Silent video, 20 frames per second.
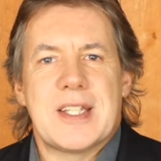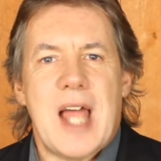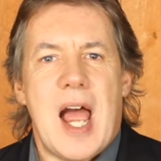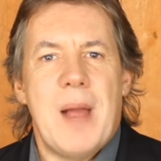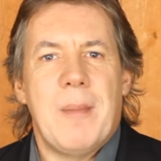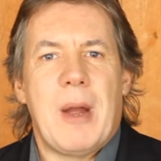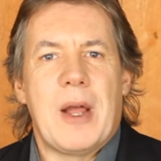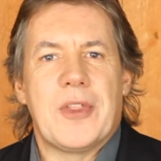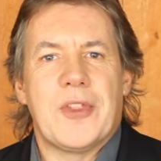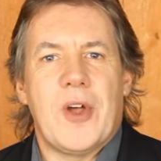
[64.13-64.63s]
the
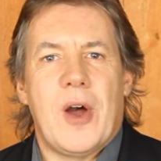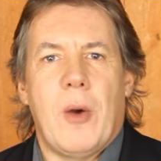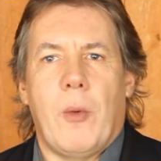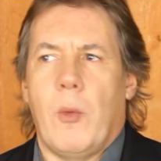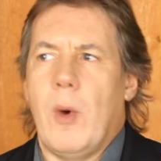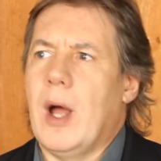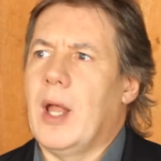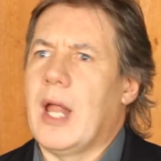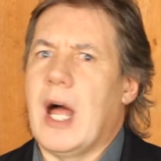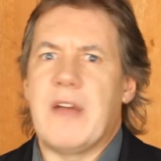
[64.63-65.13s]
time, I
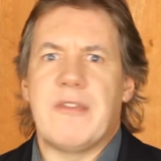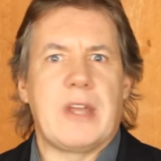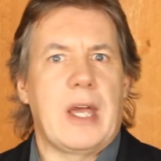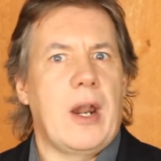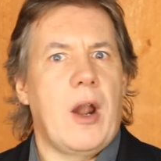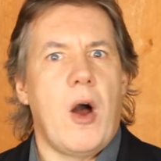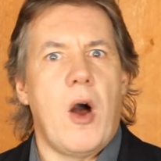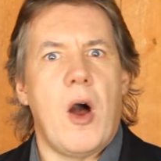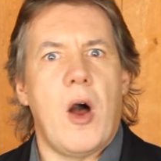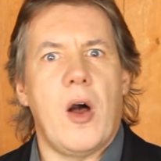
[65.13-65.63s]
thought, well, I've
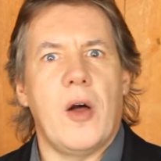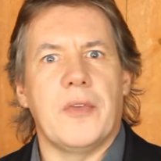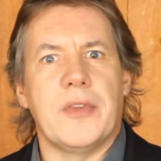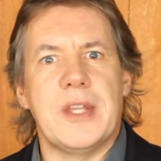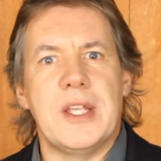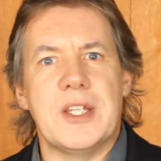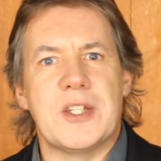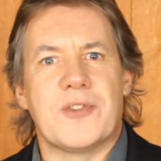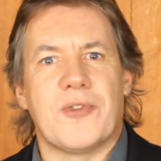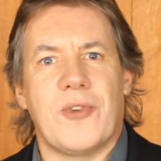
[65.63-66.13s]
got all
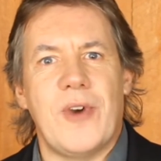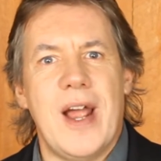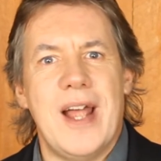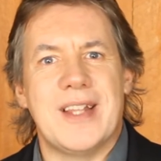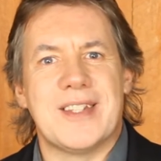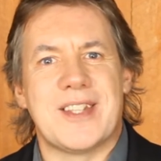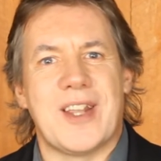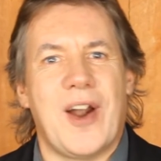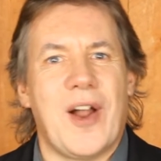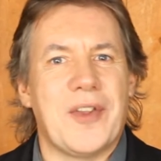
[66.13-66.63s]
these
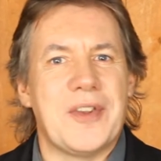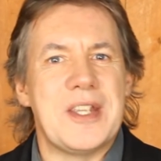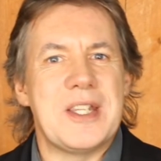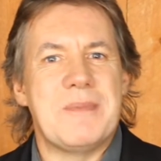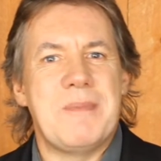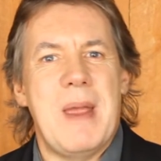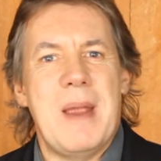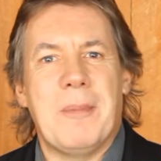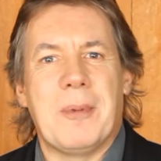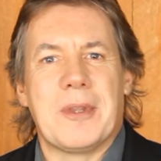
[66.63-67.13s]
friends and all
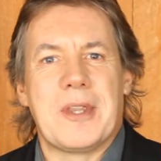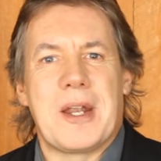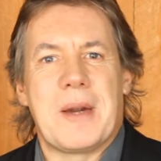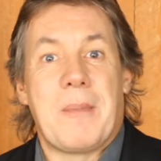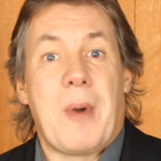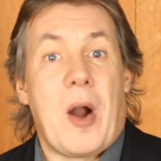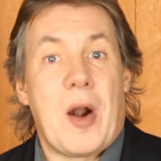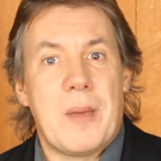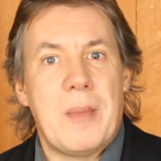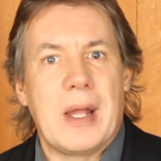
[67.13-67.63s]
these people that
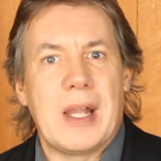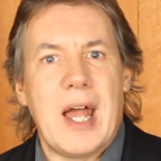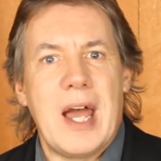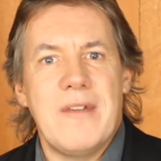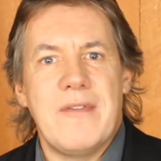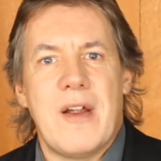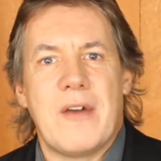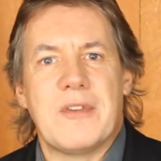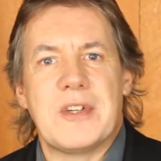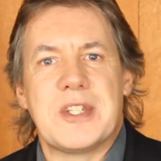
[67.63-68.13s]
are part of my
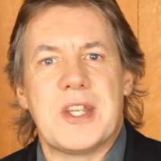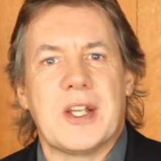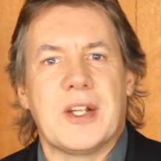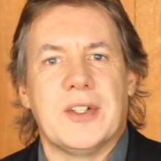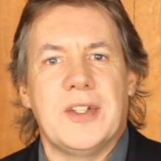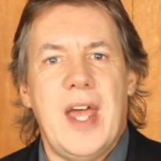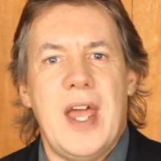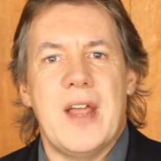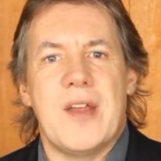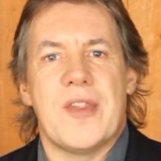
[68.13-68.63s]
life every
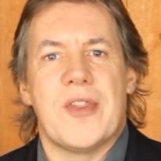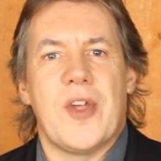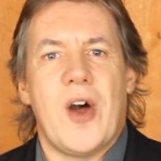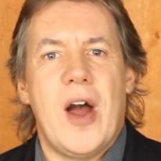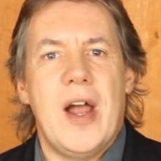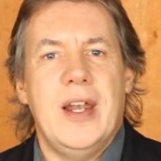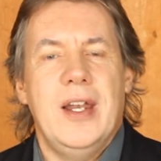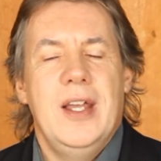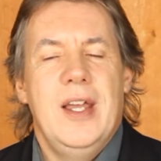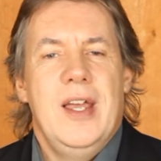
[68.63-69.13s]
single day, and
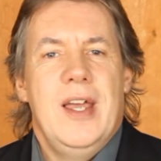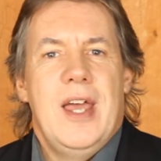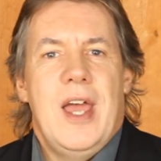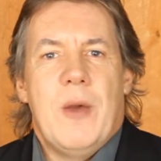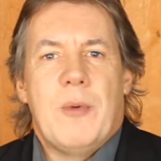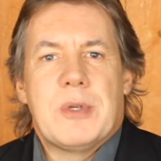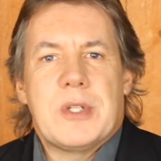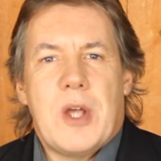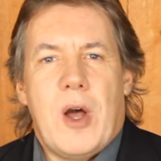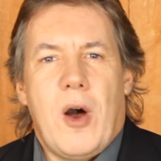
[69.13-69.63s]
thought
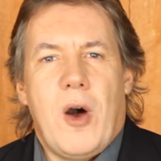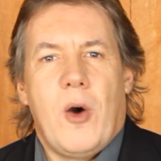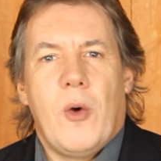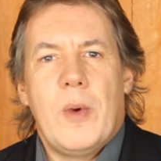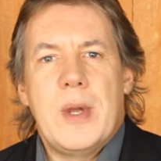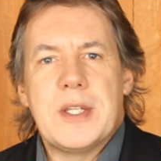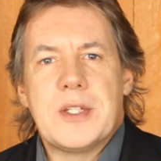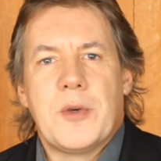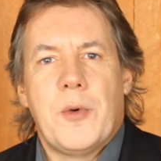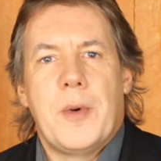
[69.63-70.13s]
it was
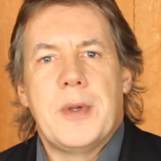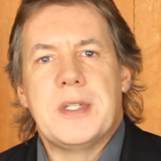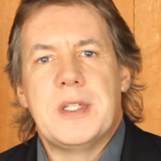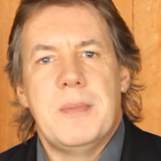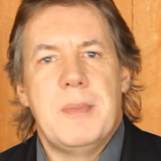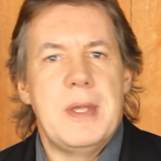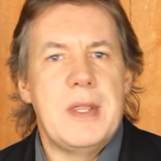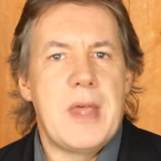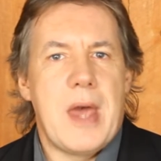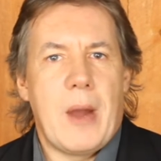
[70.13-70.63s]
always going
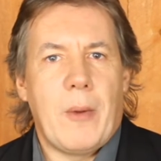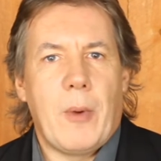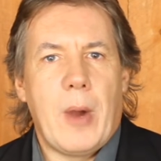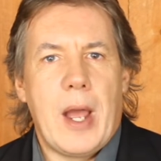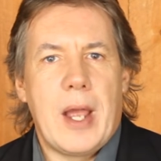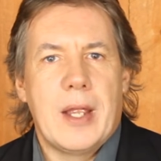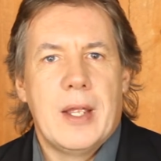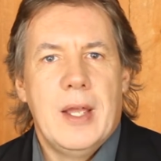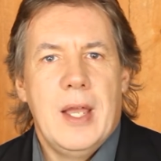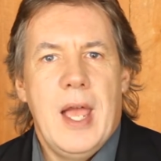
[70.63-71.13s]
to be that
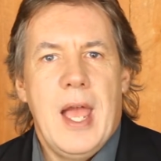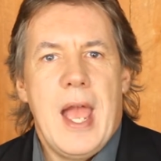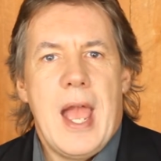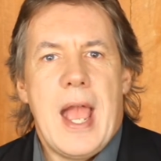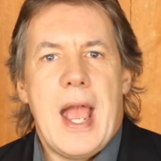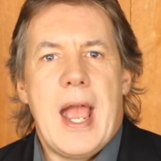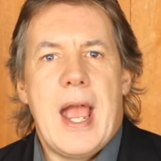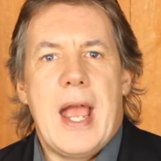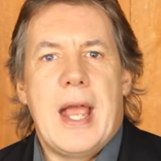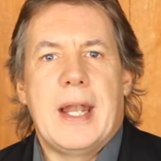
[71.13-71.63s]
way.
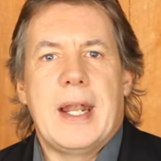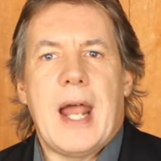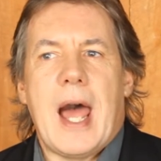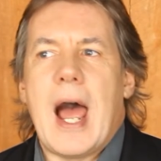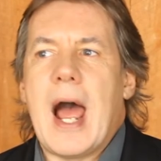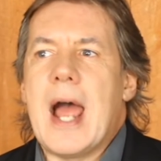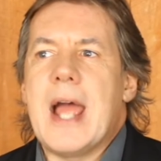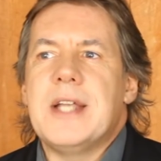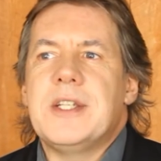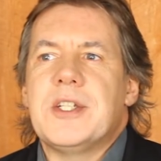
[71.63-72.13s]
And
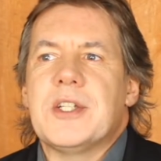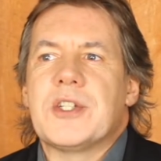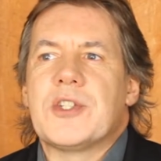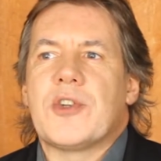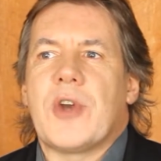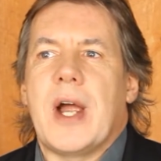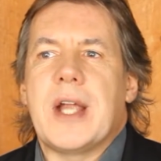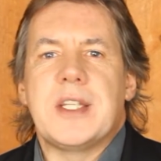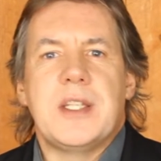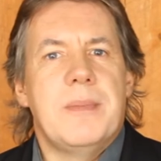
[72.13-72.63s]
I
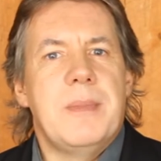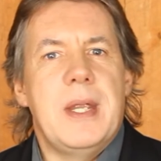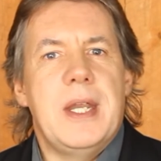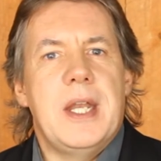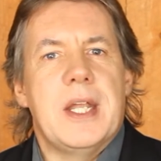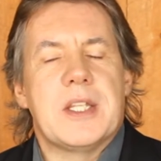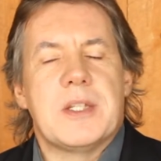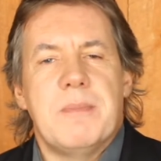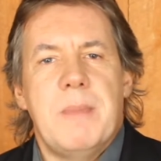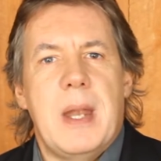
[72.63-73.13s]
just tried to
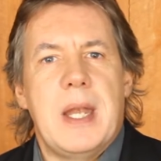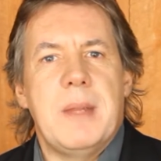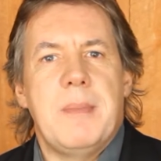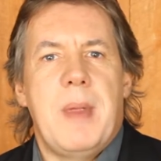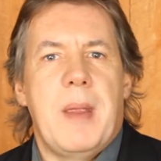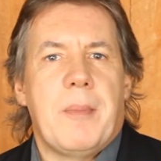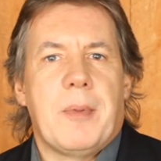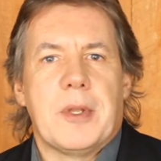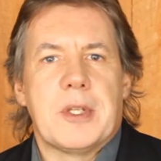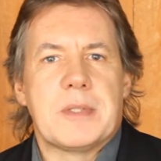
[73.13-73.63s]
meet as many
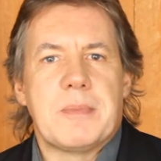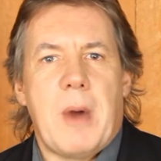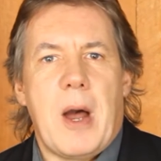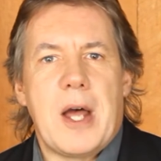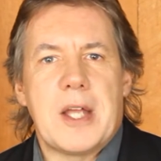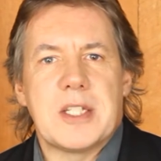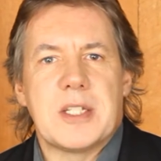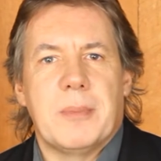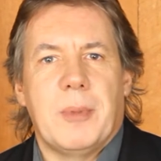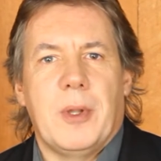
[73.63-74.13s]
people as
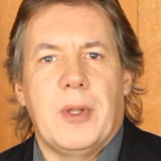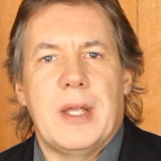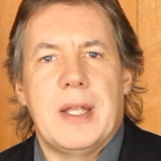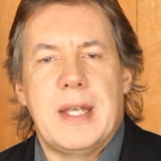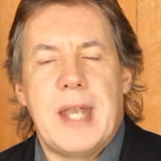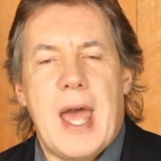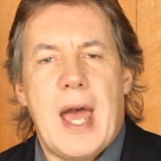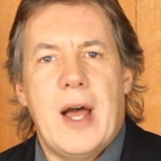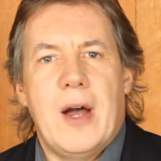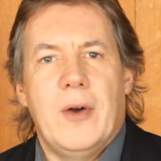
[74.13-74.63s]
possible.
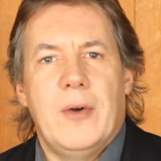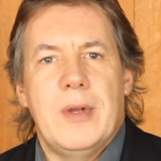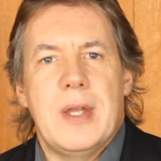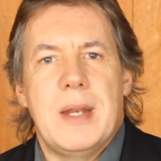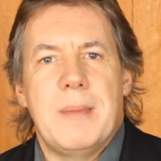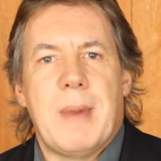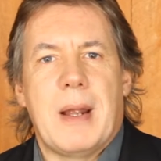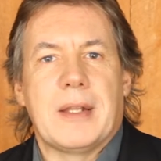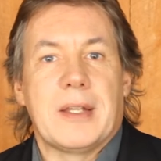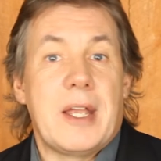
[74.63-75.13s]
And now,
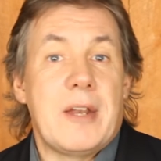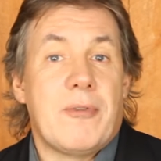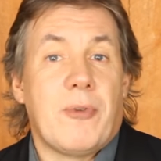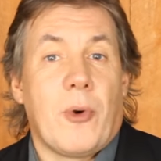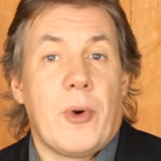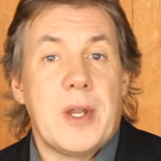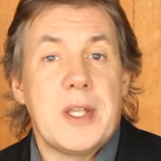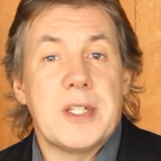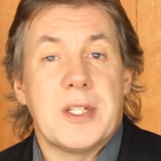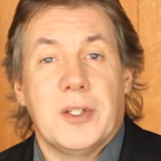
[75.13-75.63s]
in my late
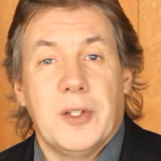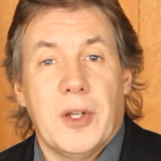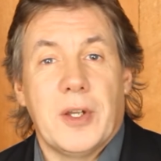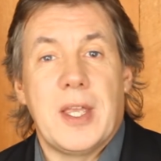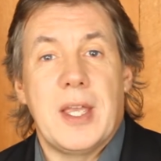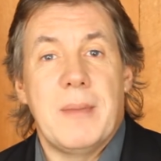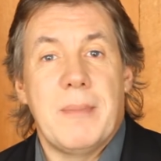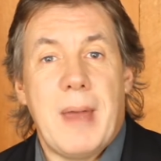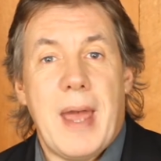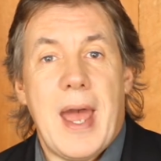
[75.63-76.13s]
40s,
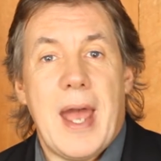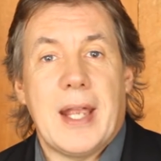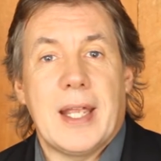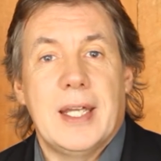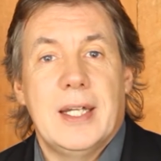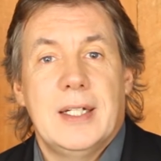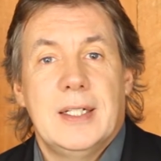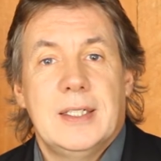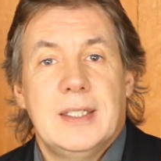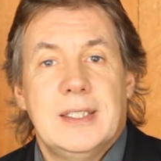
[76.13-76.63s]
looking
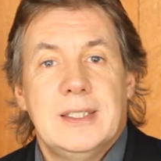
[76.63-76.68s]
back,